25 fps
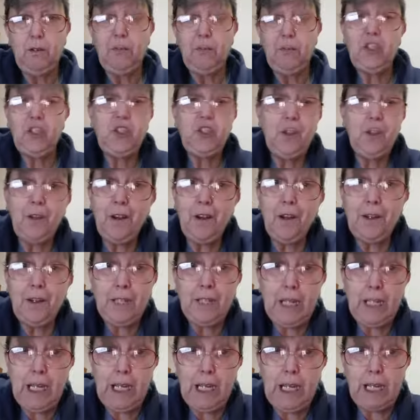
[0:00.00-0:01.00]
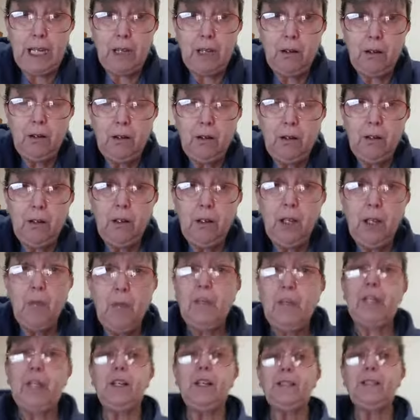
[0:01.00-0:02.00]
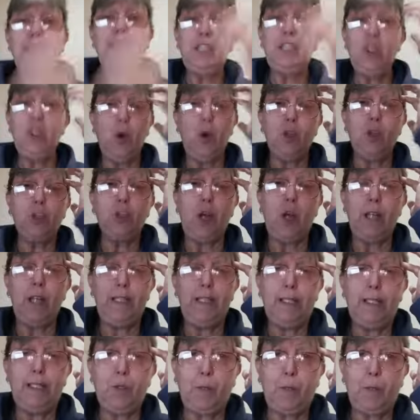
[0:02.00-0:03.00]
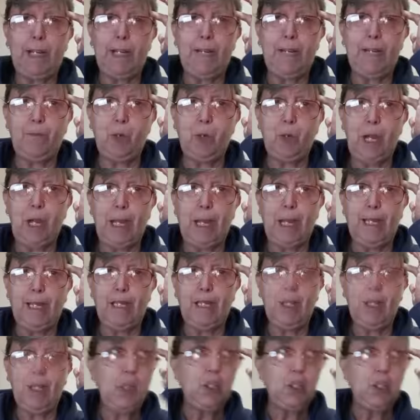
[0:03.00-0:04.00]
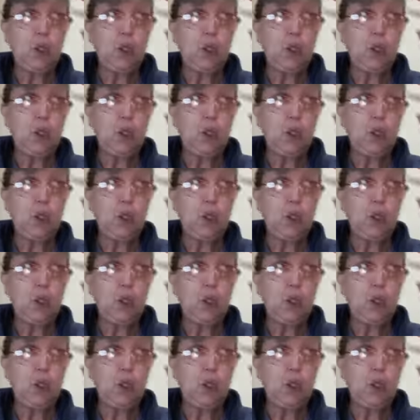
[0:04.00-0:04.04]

But you don't care. Because in your tiny little pea brain,